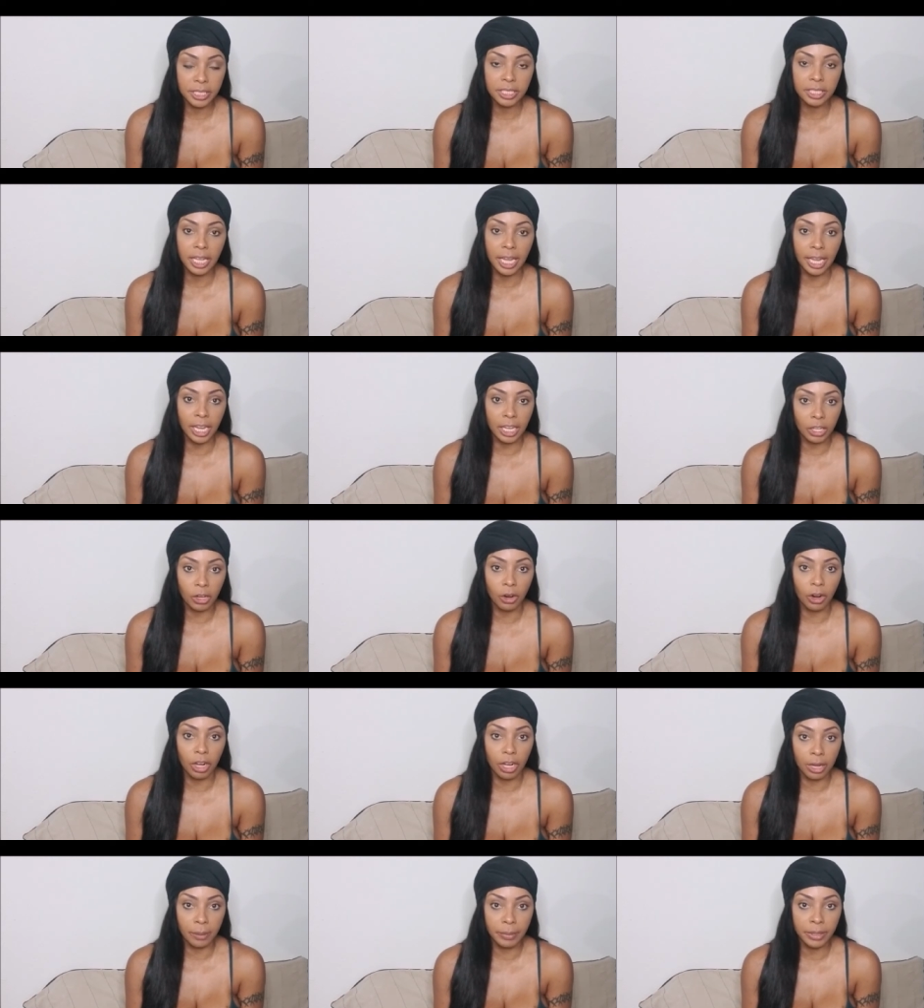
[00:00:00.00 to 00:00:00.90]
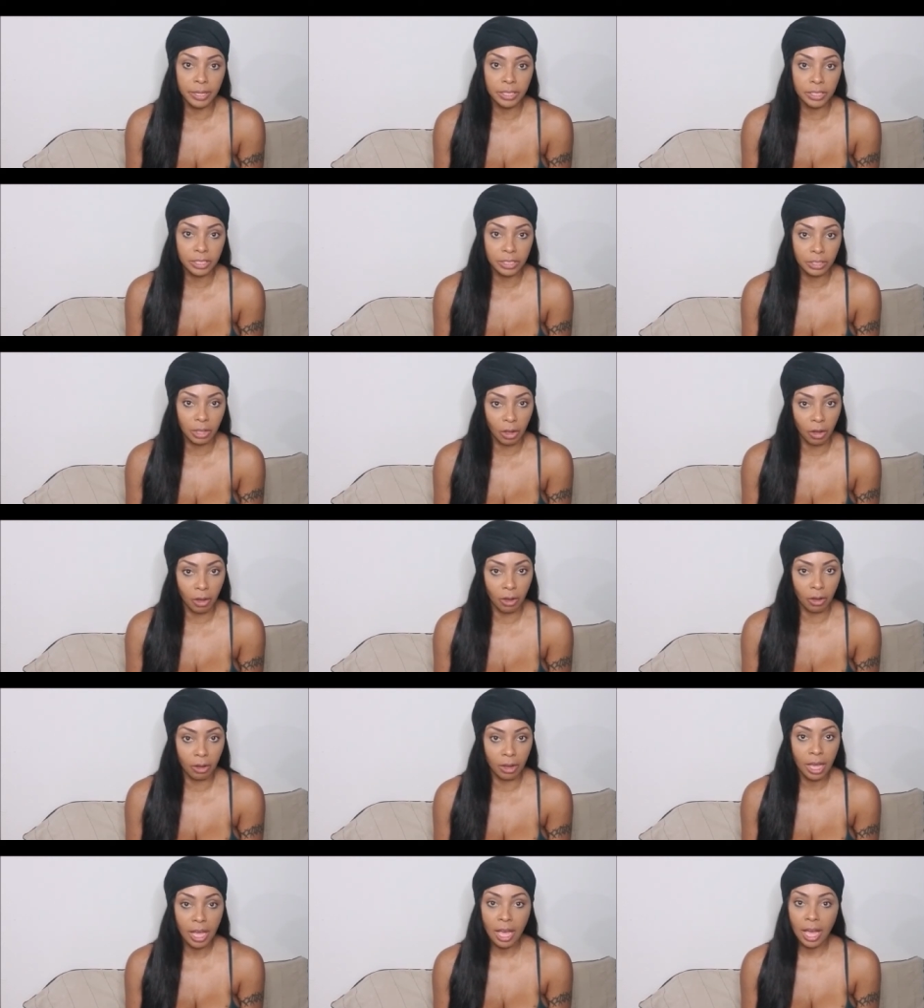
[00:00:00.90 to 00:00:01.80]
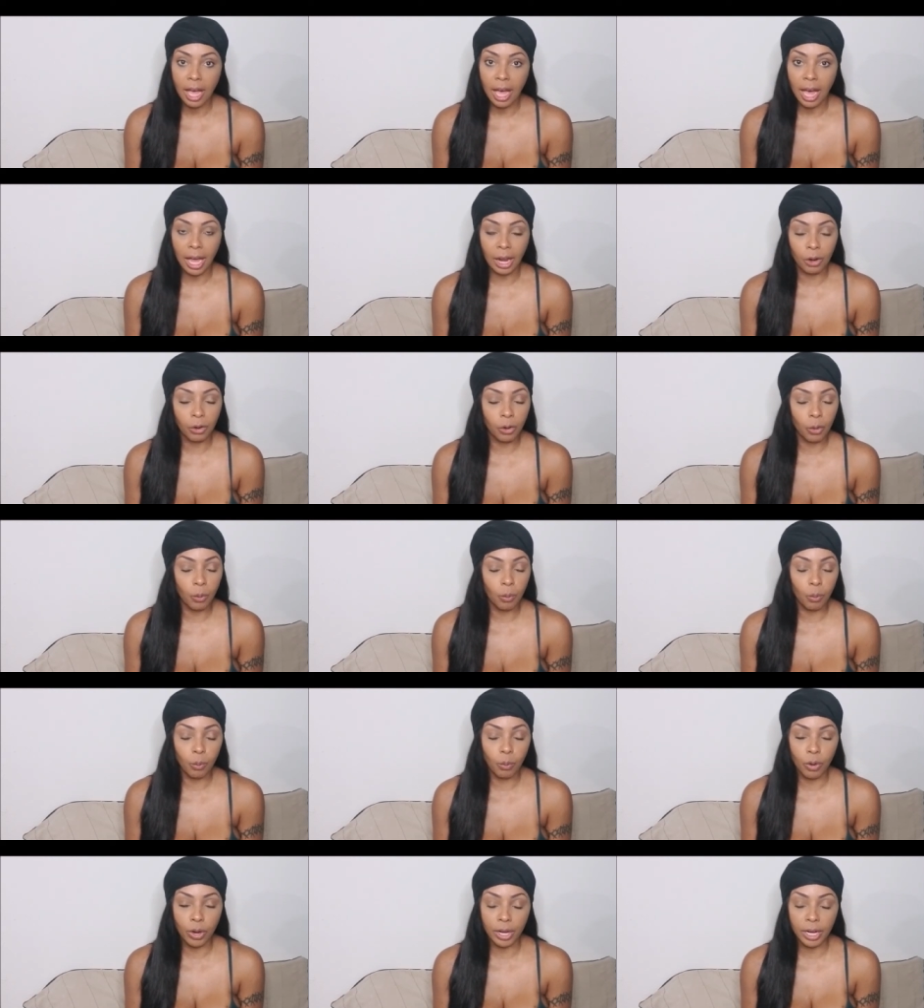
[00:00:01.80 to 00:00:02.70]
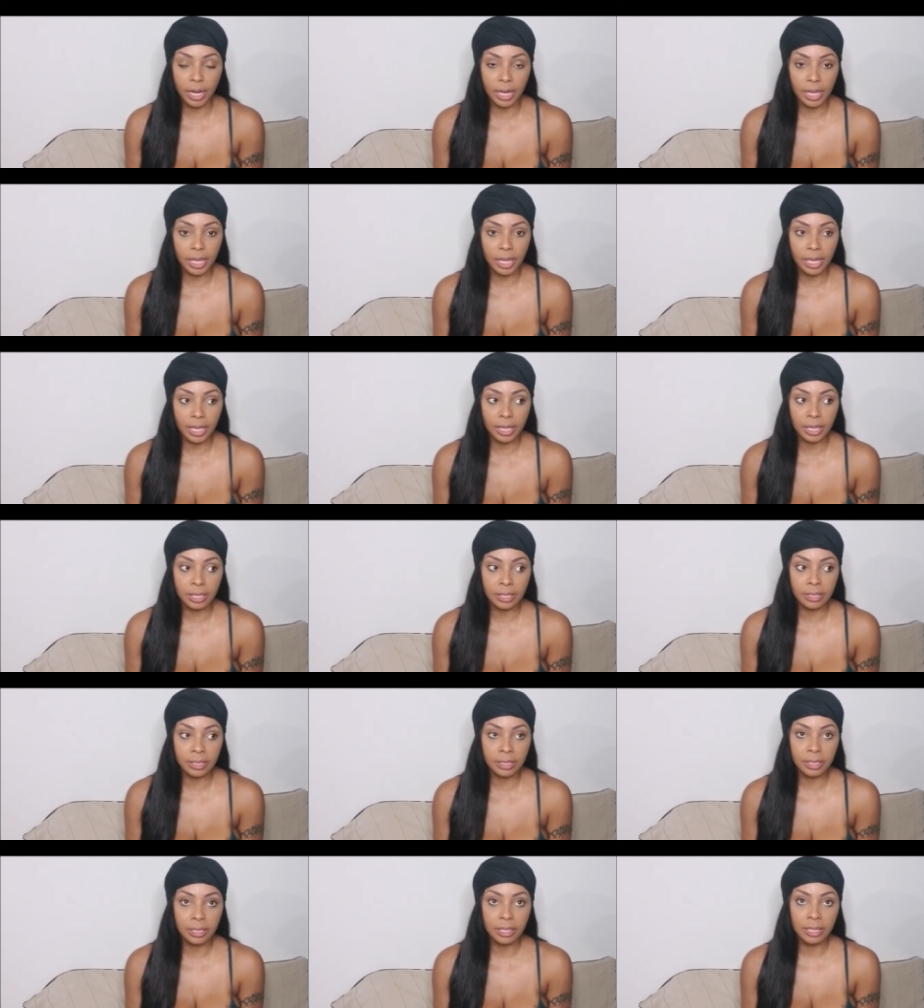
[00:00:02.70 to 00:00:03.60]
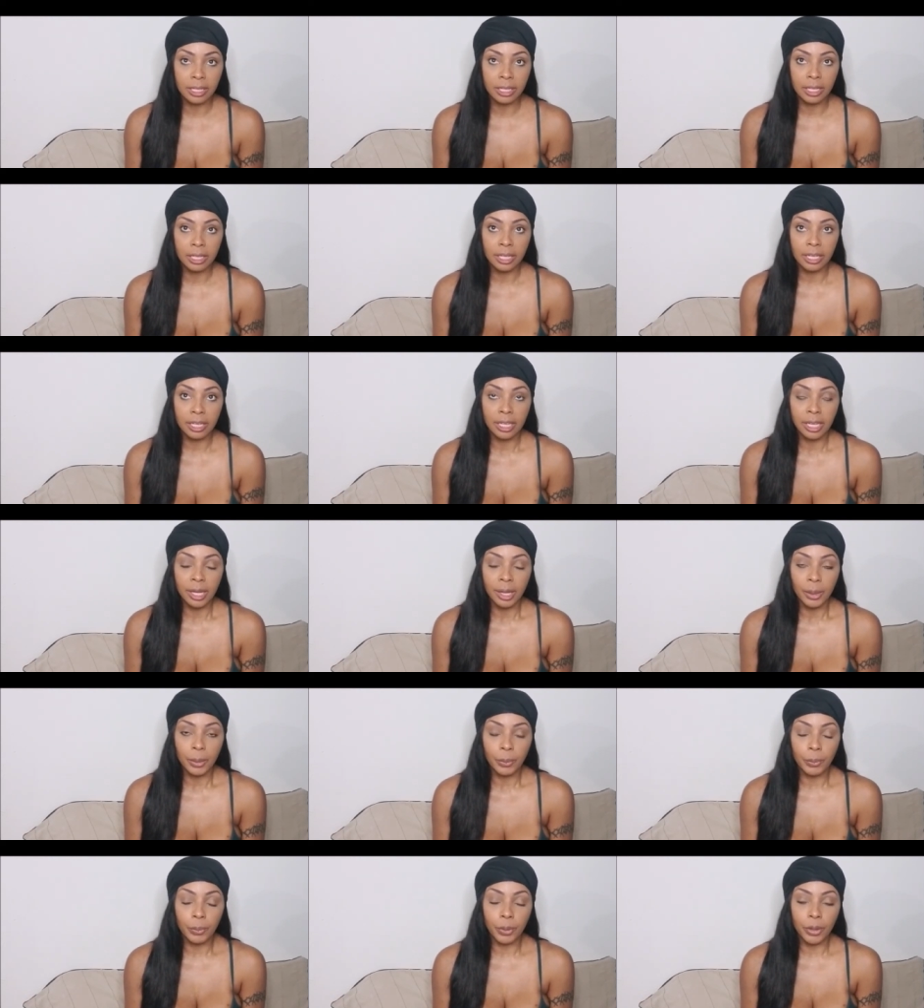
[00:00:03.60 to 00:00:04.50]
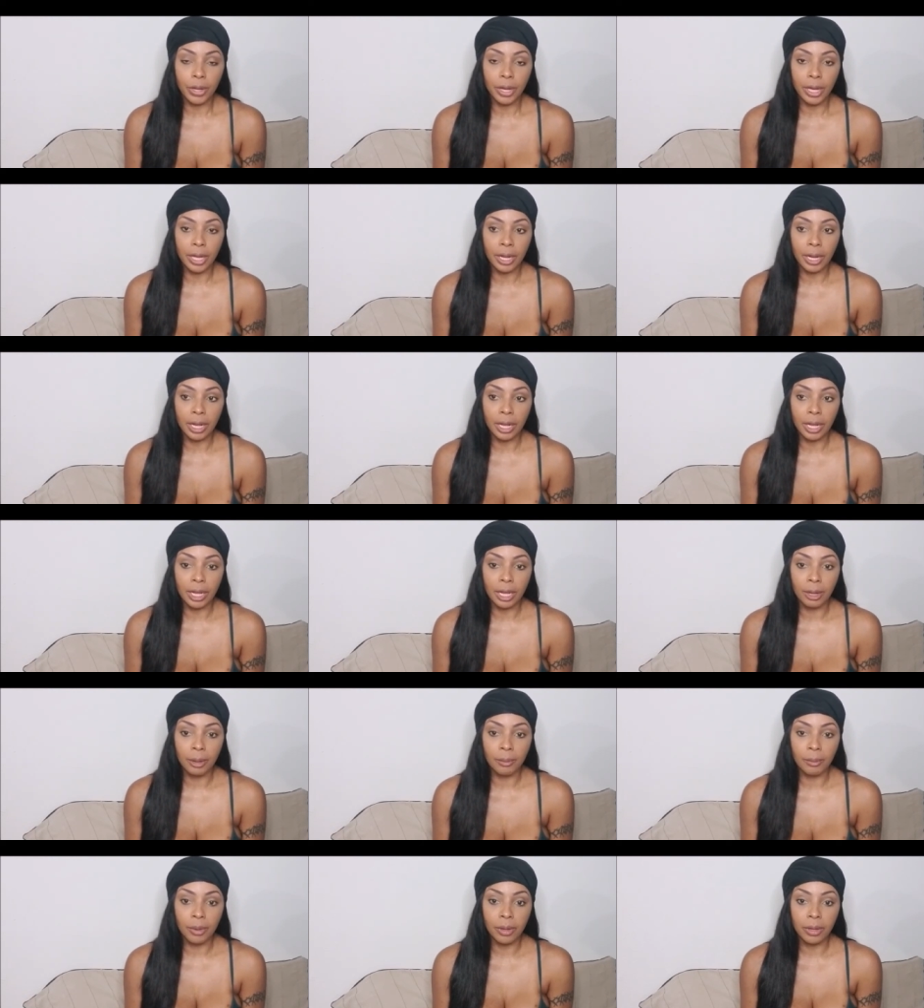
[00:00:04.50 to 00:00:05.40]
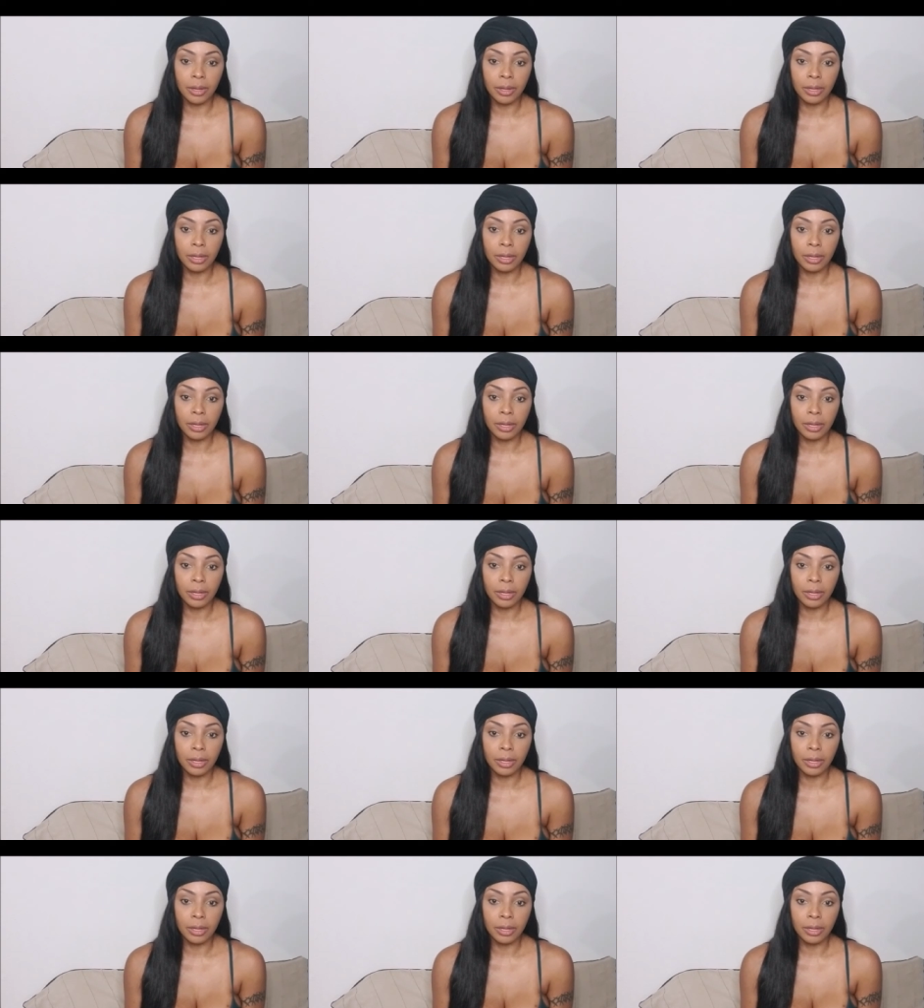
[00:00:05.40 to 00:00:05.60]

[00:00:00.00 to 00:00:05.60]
It's they're humming a song. I don't know what it is, but um,